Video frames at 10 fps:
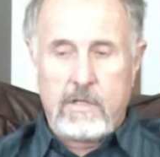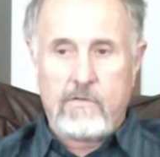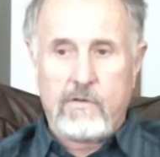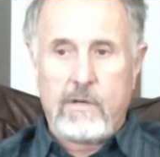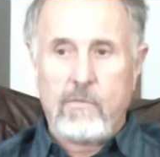
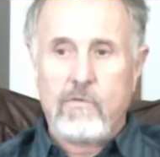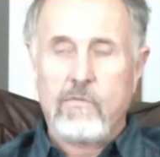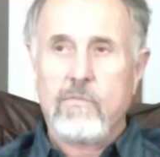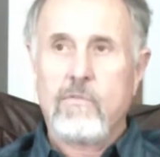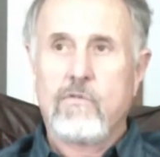this, I
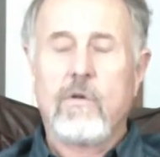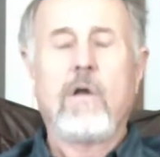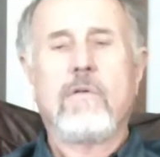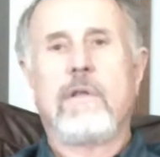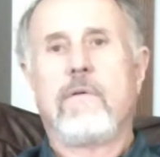was
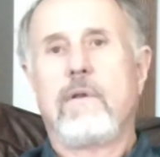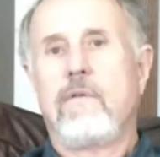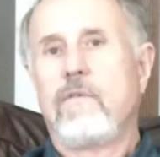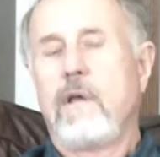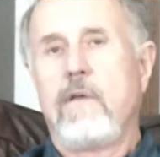strongly
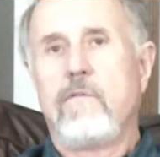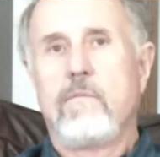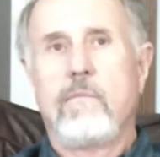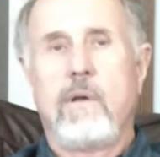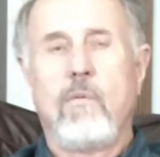
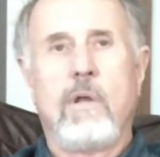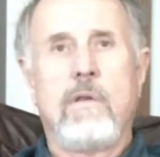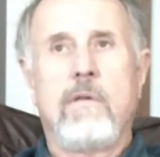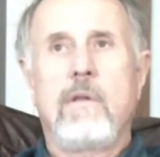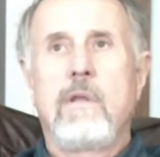criticized by
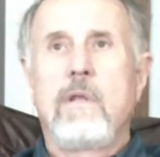one